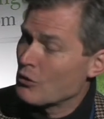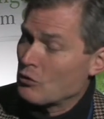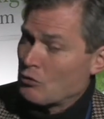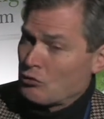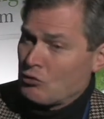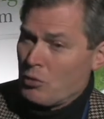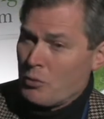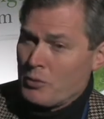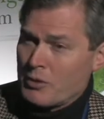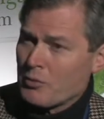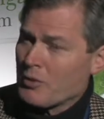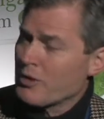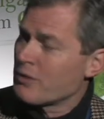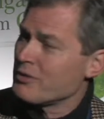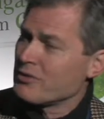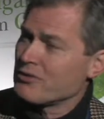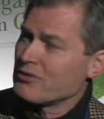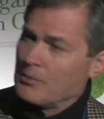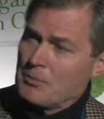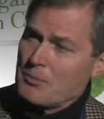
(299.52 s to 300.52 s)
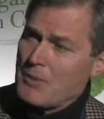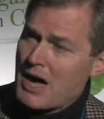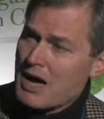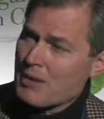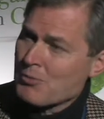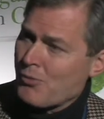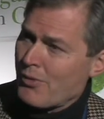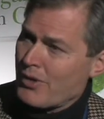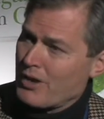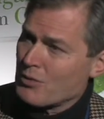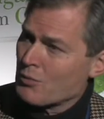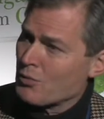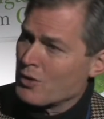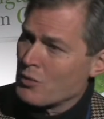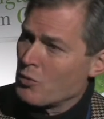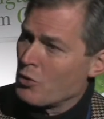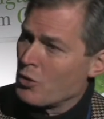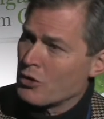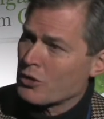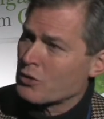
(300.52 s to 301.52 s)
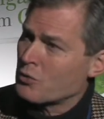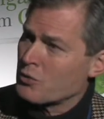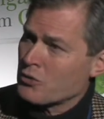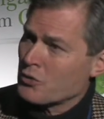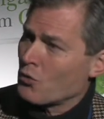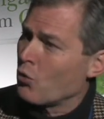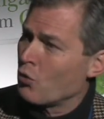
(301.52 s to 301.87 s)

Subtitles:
So when we're in Zimbabwe, we work with